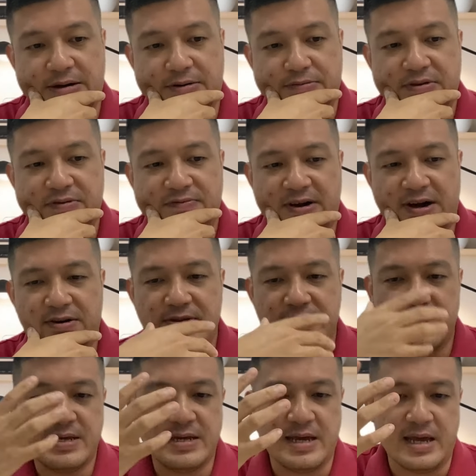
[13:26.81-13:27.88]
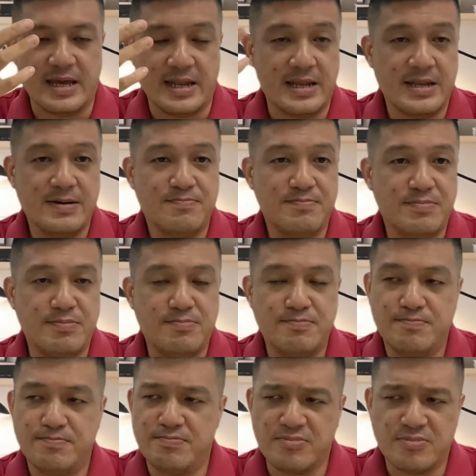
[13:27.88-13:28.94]
we found another
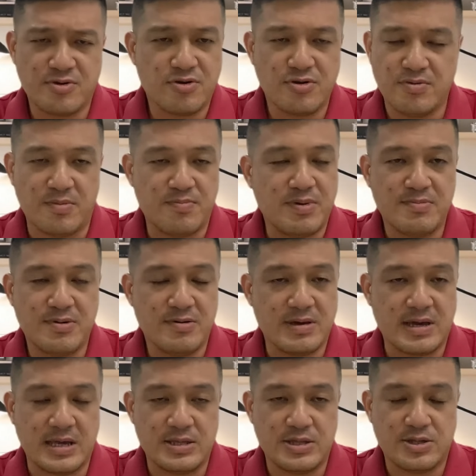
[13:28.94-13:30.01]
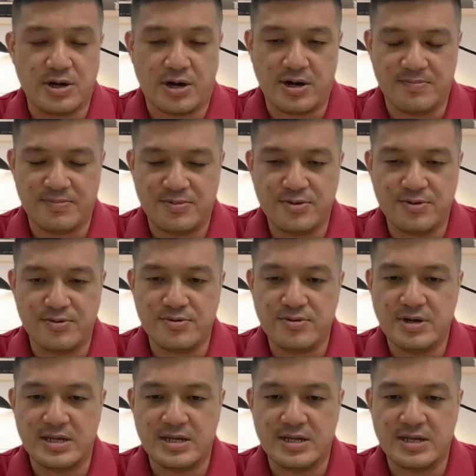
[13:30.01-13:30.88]
group of people we can talk to.